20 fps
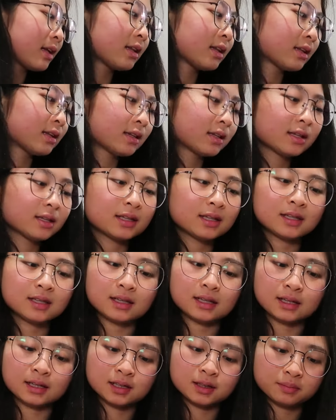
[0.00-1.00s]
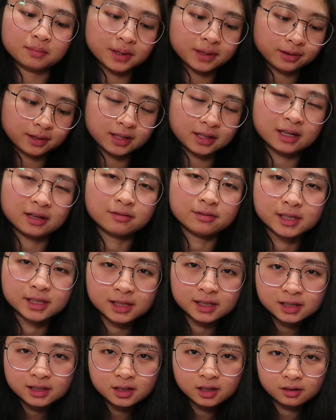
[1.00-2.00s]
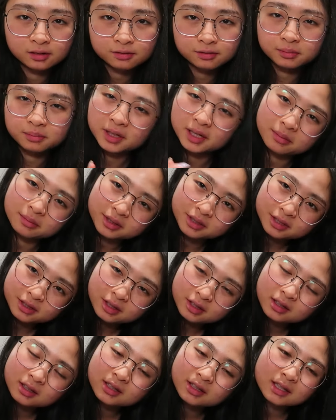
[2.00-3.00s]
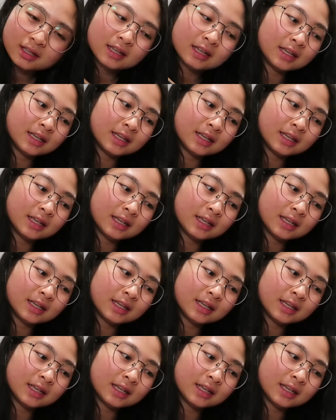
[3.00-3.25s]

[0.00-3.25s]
then this is like a belt that I recently got from Amazon.